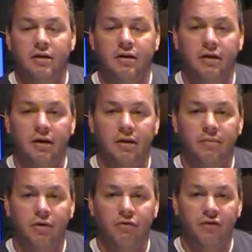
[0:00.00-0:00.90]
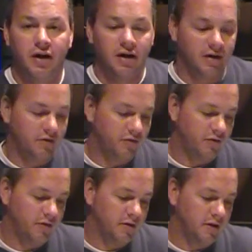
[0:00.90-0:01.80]
2815-05,
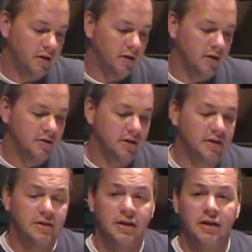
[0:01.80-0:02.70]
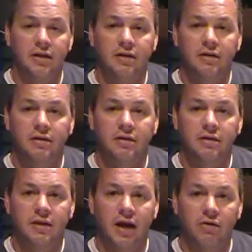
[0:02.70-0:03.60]

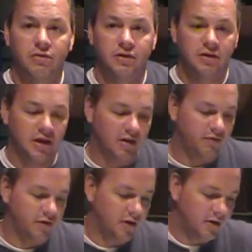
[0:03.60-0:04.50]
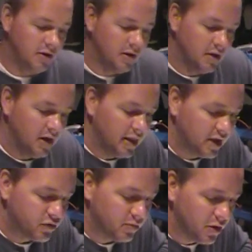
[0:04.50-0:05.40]
16,000 kV
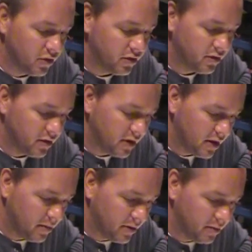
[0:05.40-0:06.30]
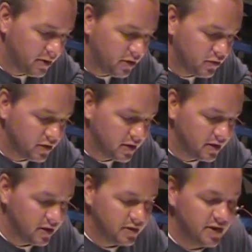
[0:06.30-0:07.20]
electric motor, and I'm going to be
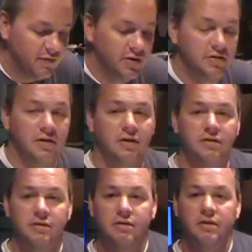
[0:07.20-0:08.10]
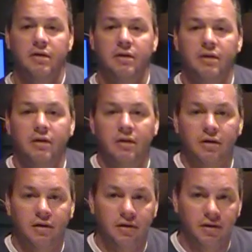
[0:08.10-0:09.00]
using a 7.6
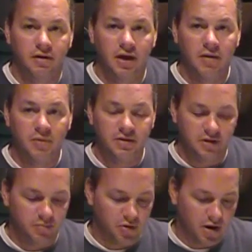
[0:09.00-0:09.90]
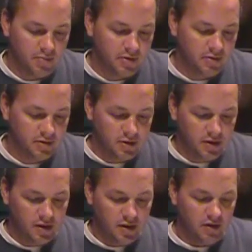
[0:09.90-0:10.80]
APC prop,
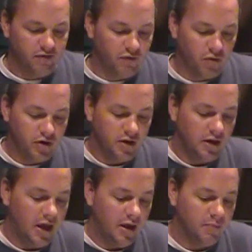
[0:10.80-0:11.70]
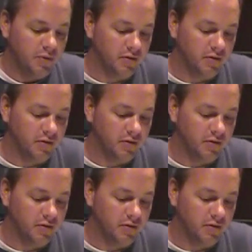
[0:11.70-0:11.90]
40 amp